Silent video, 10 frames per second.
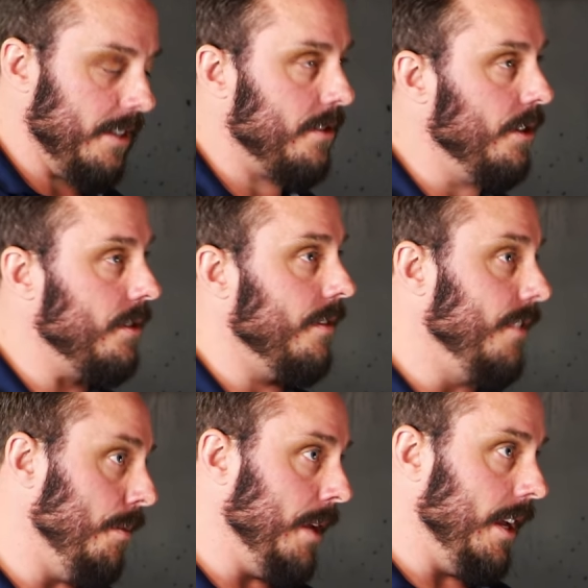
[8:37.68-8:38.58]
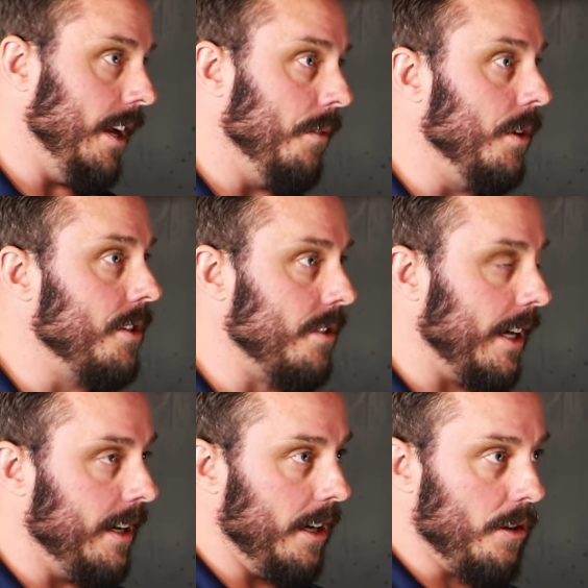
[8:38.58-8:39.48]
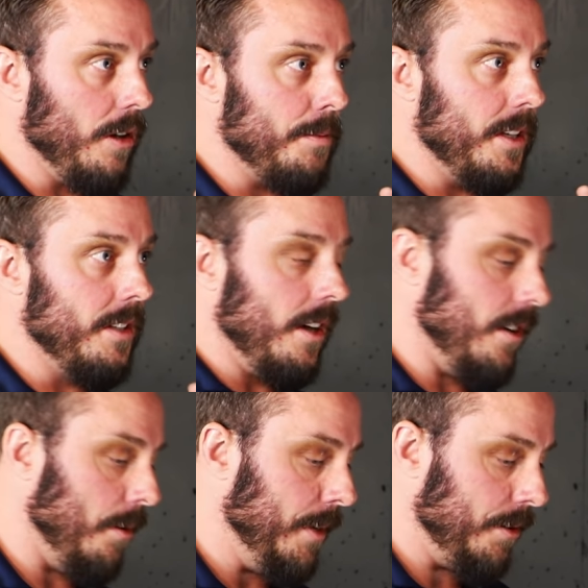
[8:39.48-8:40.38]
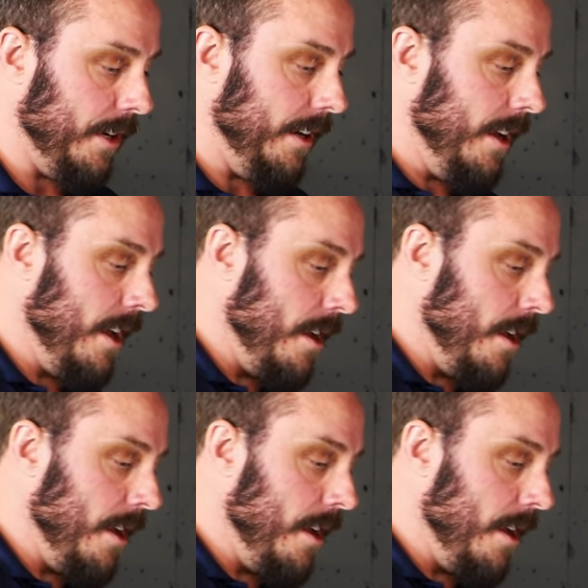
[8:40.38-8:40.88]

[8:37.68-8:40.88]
is use a VPN, which is like an encrypted tunnel between